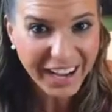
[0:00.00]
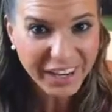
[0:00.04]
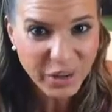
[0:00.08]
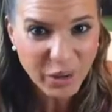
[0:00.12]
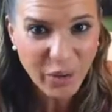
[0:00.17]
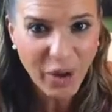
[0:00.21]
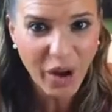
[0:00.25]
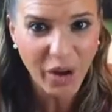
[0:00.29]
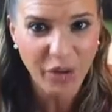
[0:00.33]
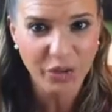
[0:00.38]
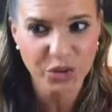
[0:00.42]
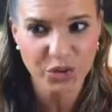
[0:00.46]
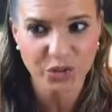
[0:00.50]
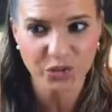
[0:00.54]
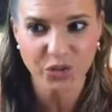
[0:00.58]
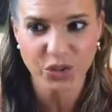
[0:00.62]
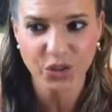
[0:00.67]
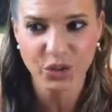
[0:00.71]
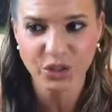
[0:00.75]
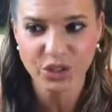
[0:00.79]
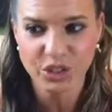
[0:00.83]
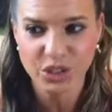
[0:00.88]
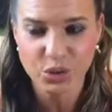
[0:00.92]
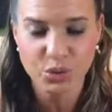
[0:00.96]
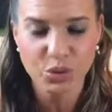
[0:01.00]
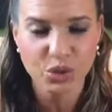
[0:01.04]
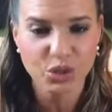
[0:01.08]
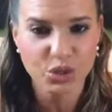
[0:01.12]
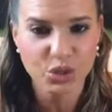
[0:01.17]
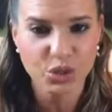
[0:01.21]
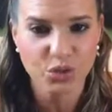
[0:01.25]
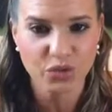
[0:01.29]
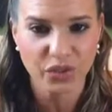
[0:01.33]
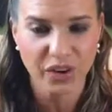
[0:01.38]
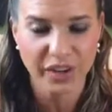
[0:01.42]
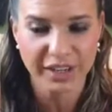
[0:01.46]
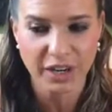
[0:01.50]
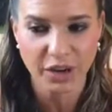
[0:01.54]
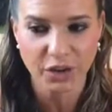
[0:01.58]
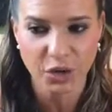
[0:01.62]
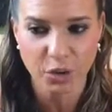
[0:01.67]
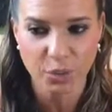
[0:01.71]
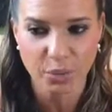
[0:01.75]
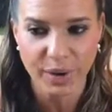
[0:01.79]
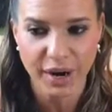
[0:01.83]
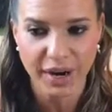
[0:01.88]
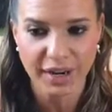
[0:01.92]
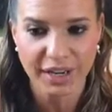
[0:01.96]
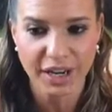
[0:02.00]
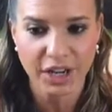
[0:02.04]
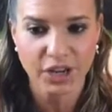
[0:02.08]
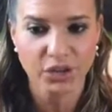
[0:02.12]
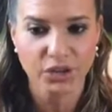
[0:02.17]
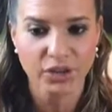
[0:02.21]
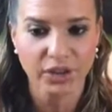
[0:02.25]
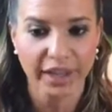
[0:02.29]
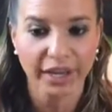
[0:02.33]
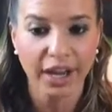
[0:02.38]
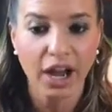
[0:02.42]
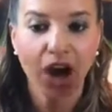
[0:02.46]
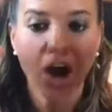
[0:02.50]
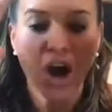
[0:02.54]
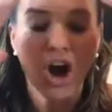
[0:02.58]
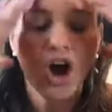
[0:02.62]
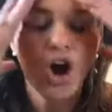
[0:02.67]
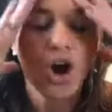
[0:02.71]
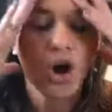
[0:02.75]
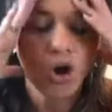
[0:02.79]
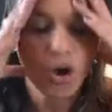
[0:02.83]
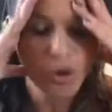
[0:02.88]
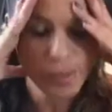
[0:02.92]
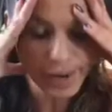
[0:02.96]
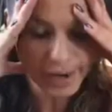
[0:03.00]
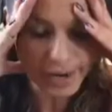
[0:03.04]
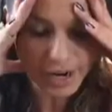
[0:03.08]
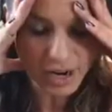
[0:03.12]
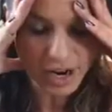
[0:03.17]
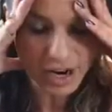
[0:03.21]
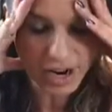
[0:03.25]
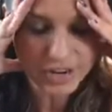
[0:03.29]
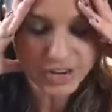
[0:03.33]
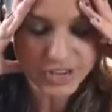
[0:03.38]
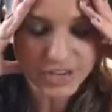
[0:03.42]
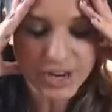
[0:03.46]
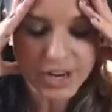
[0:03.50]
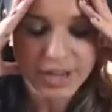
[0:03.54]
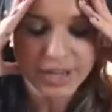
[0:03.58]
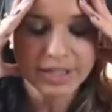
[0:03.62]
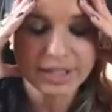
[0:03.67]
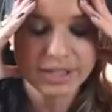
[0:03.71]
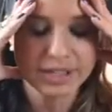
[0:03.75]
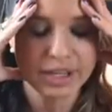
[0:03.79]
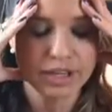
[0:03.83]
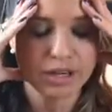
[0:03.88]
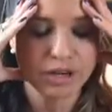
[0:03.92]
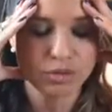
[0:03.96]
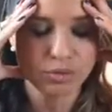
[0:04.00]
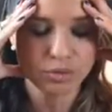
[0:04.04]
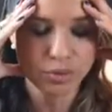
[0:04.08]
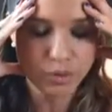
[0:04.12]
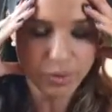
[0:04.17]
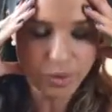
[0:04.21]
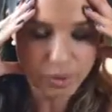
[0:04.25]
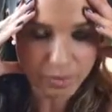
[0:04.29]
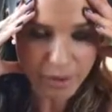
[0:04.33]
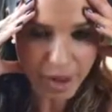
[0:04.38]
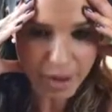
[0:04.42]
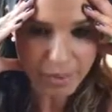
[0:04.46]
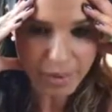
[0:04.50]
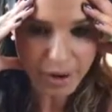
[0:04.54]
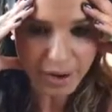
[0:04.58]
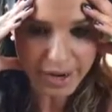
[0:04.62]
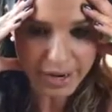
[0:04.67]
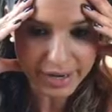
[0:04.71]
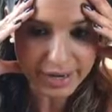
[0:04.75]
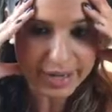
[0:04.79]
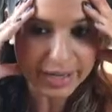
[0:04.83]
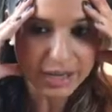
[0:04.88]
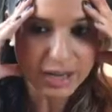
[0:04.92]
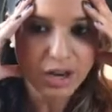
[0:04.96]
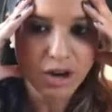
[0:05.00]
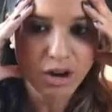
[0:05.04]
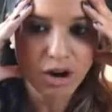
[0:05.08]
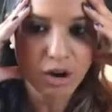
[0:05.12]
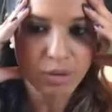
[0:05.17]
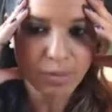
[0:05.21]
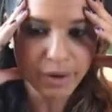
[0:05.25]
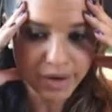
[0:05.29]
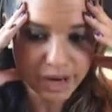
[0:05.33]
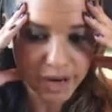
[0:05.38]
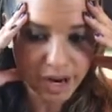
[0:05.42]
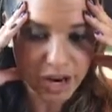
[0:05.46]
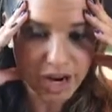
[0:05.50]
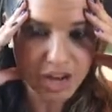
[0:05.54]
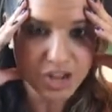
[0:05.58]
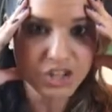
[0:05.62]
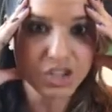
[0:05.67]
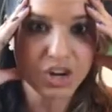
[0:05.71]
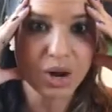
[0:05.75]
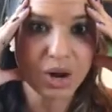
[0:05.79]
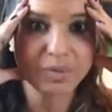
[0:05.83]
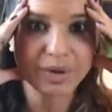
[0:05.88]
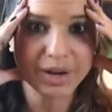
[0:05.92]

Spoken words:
I know how you feel as soon as you find out you're pregnant and you're like, oh my gosh, it's gonna ruin my body. Oh my gosh,